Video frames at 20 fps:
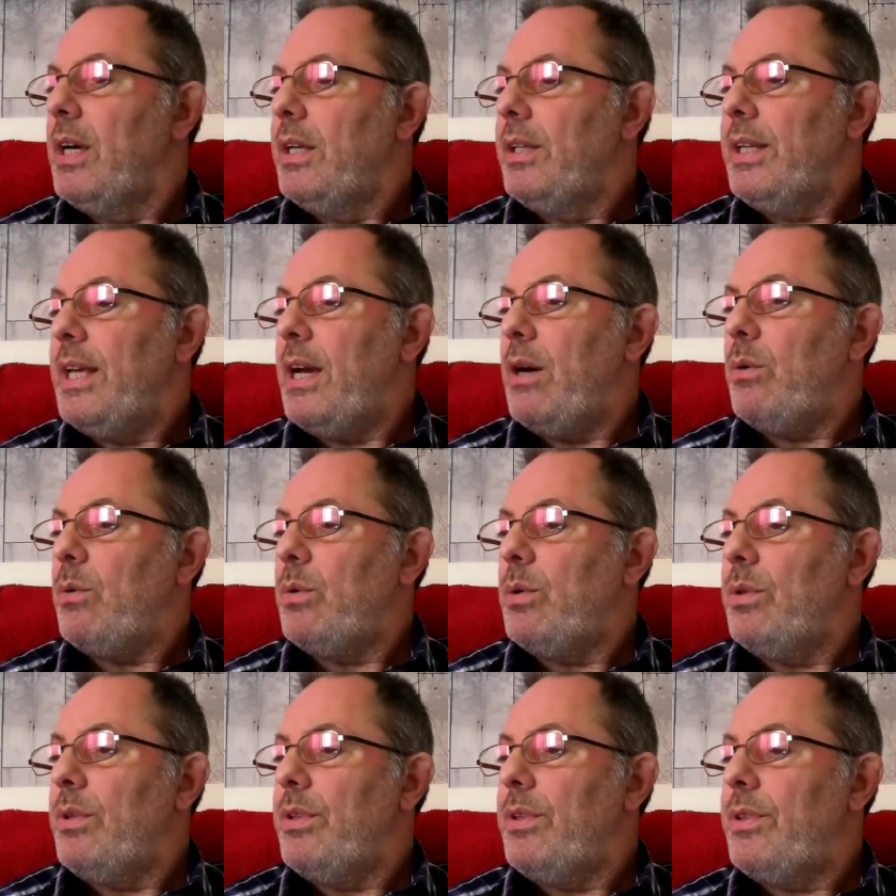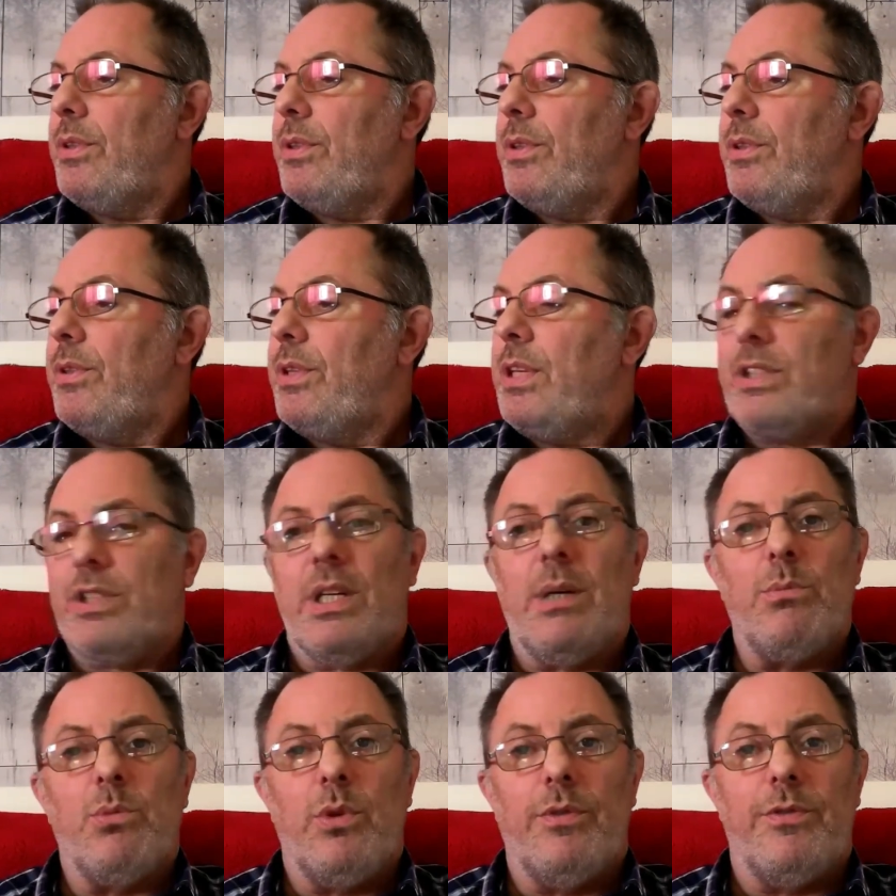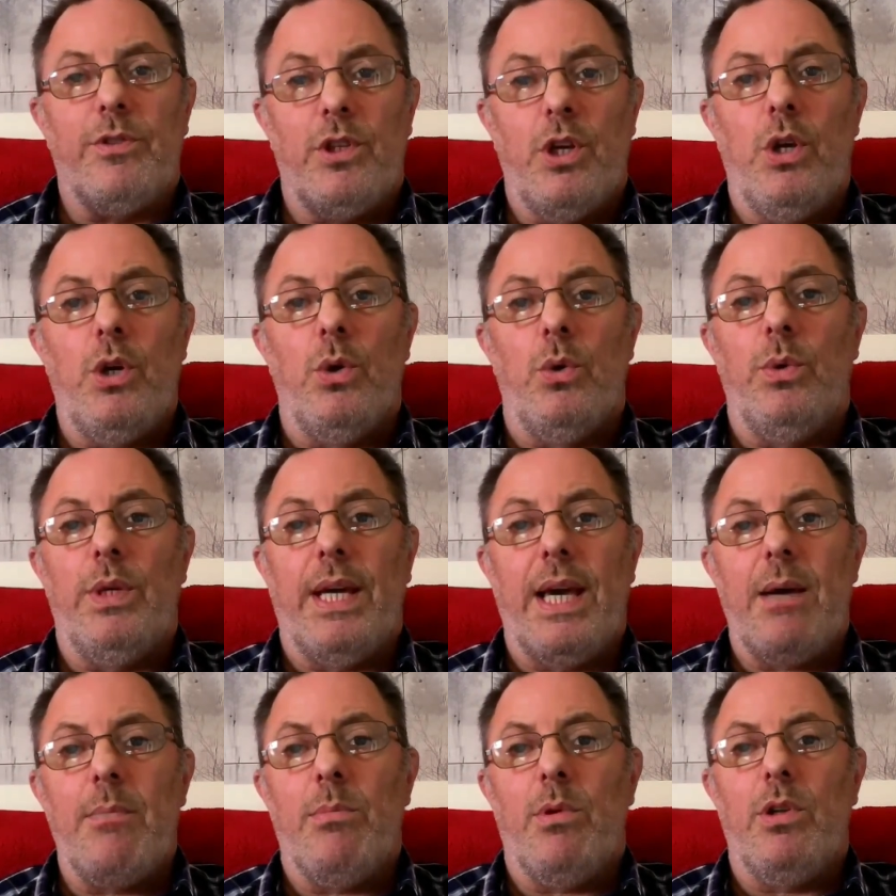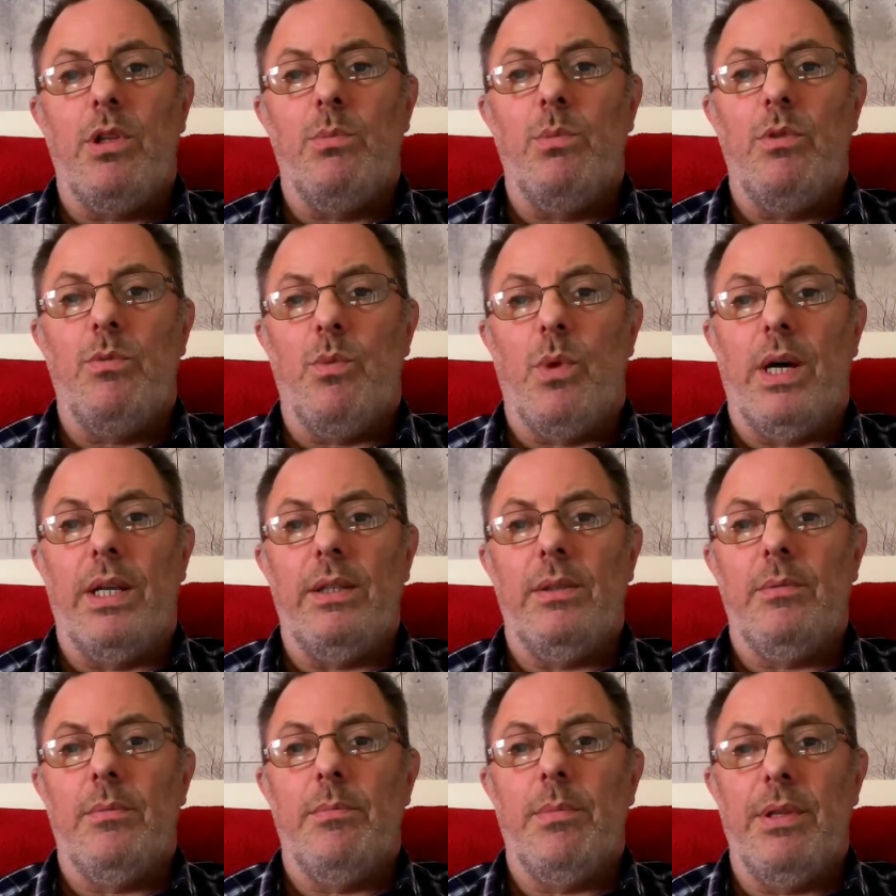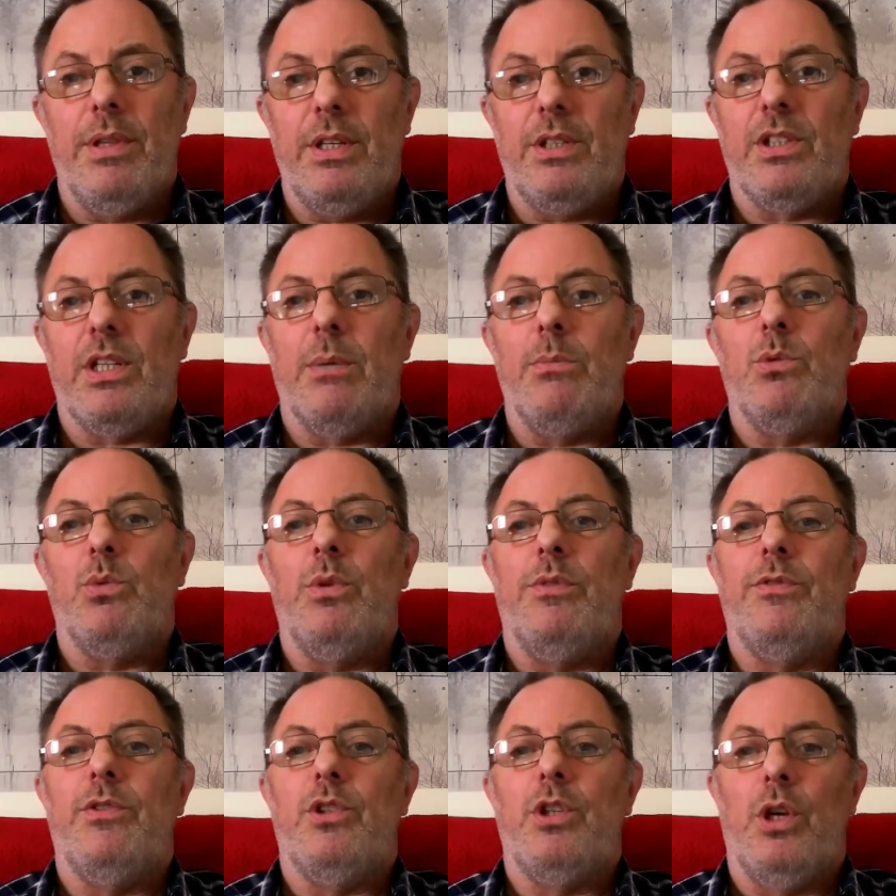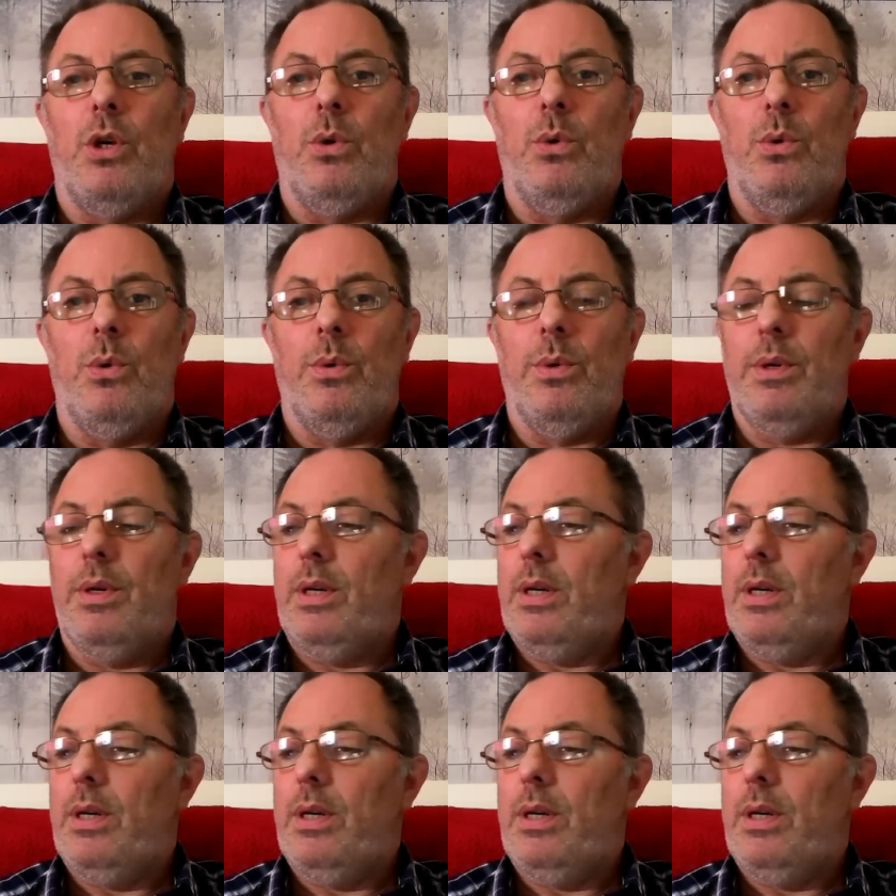Now this comes with 2. You can buy them with 1, but this comes with 2.